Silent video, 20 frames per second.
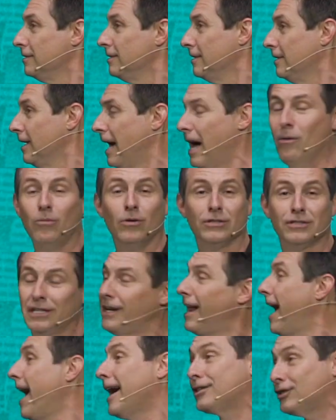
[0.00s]
an
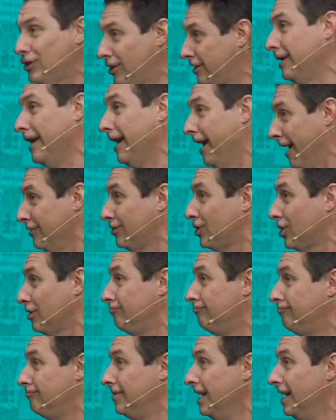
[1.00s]
accident.
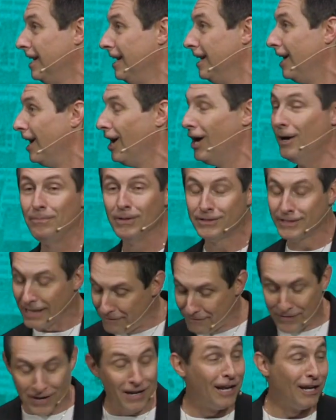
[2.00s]
But they
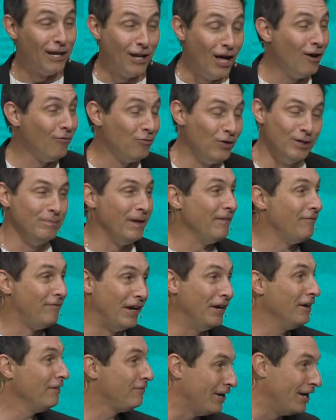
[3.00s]
fell in love with me
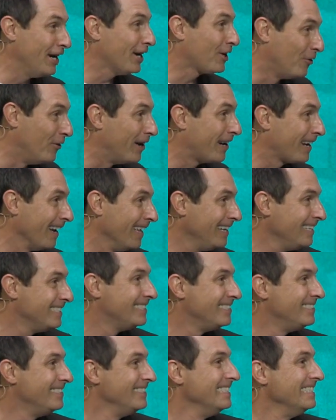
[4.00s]
very, very quickly.
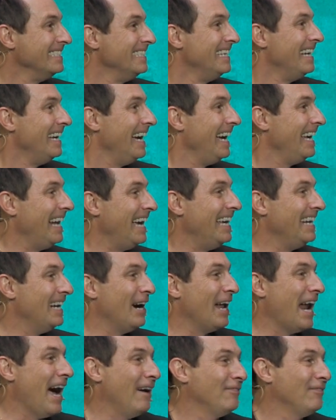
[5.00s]
And I've